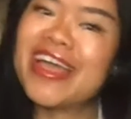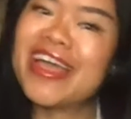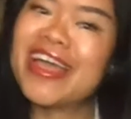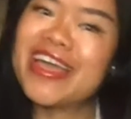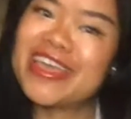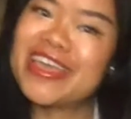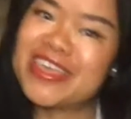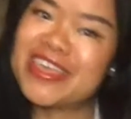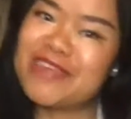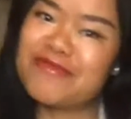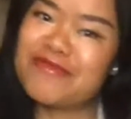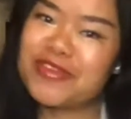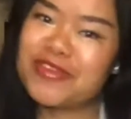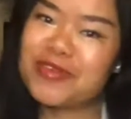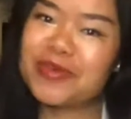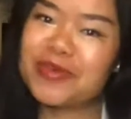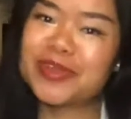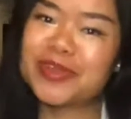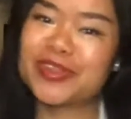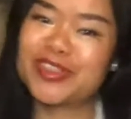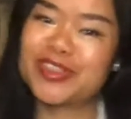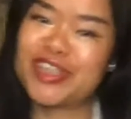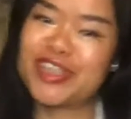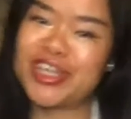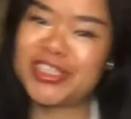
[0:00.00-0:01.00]
If you want to
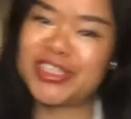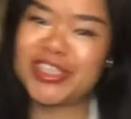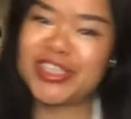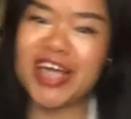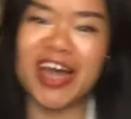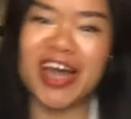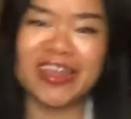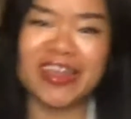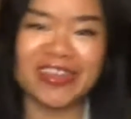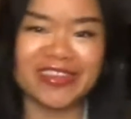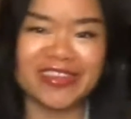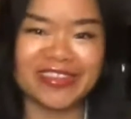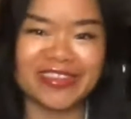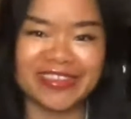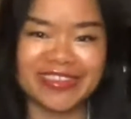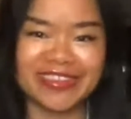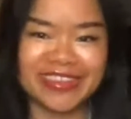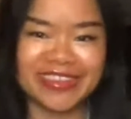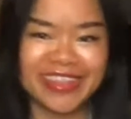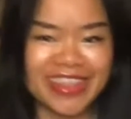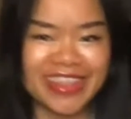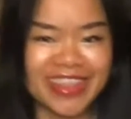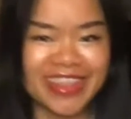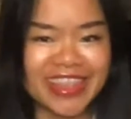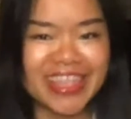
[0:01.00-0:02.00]
change others,
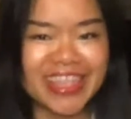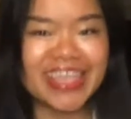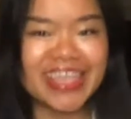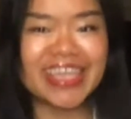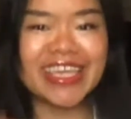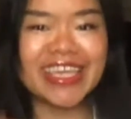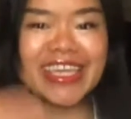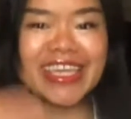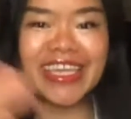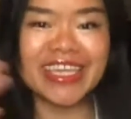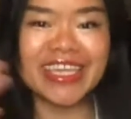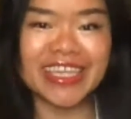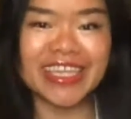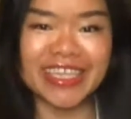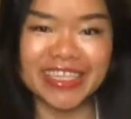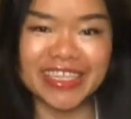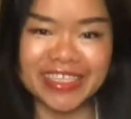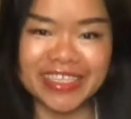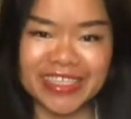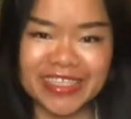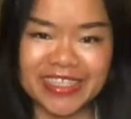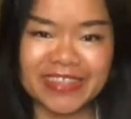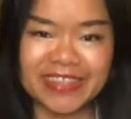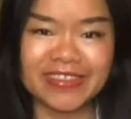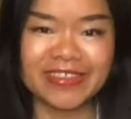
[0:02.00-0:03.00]
lead.
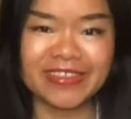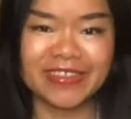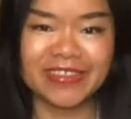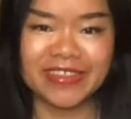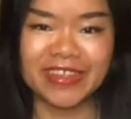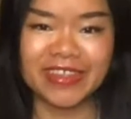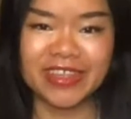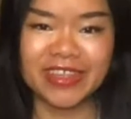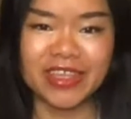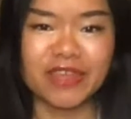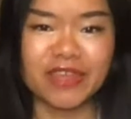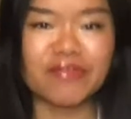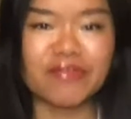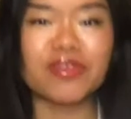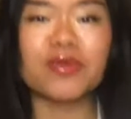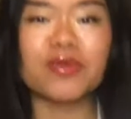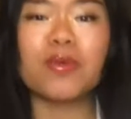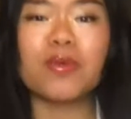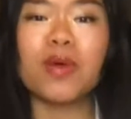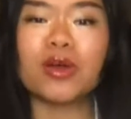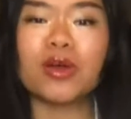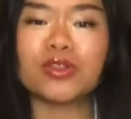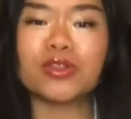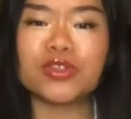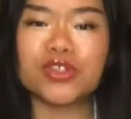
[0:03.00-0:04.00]
If you
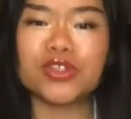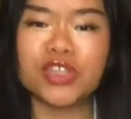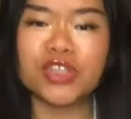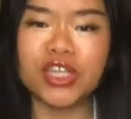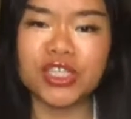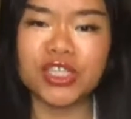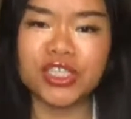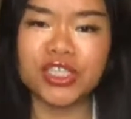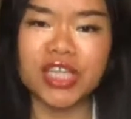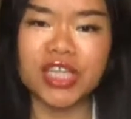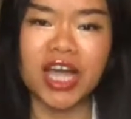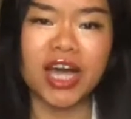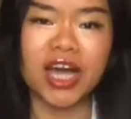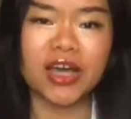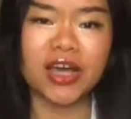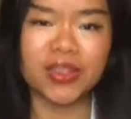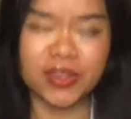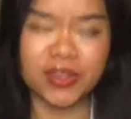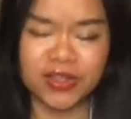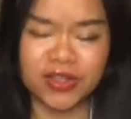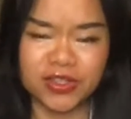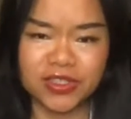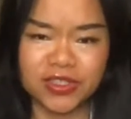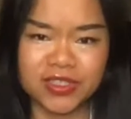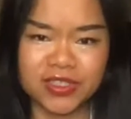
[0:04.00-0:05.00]
want to change
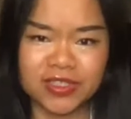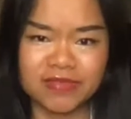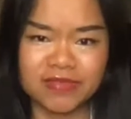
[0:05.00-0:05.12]
others,